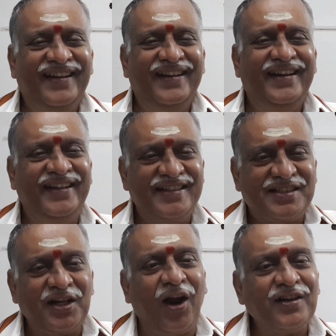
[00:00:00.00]
It is
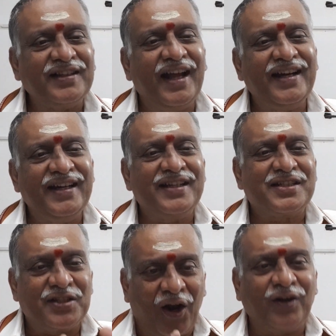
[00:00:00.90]
not that it
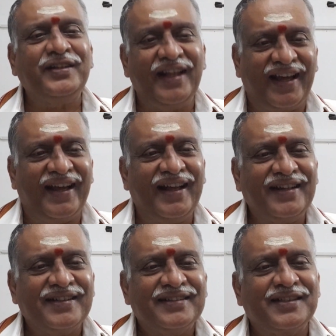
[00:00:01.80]
is not
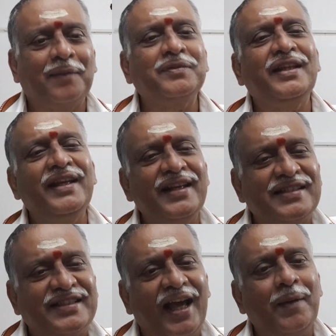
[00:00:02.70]
there. Something
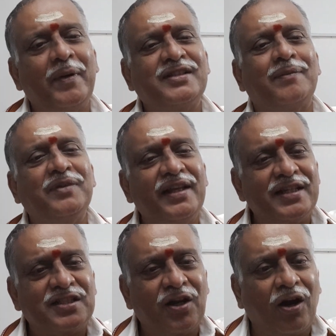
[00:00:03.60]
is there but something
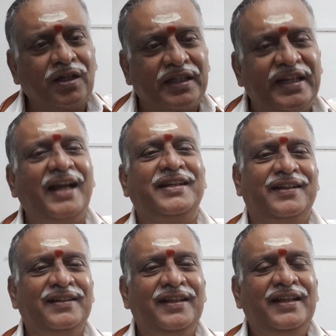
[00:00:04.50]
is not done.
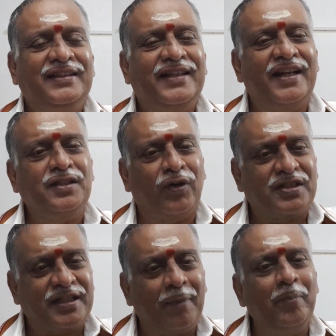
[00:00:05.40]
There is for
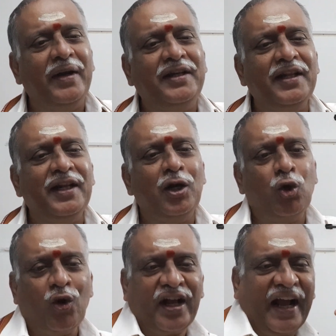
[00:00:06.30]
some material
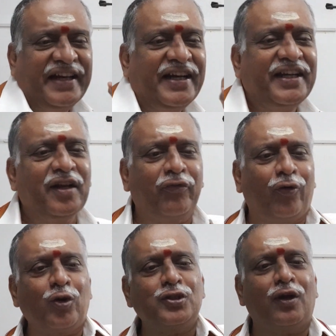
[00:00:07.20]
no kinetic
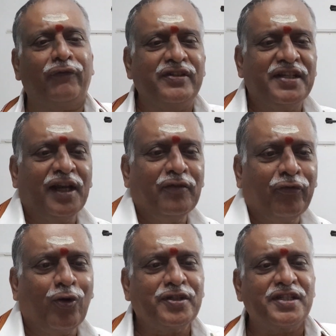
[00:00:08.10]
force or physical
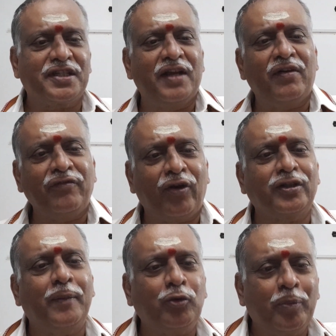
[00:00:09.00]
force is given for
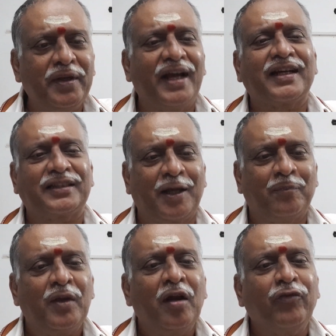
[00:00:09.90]
them to be a
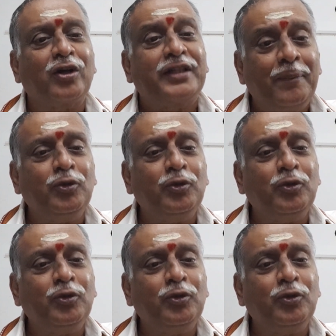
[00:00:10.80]
kritam, for them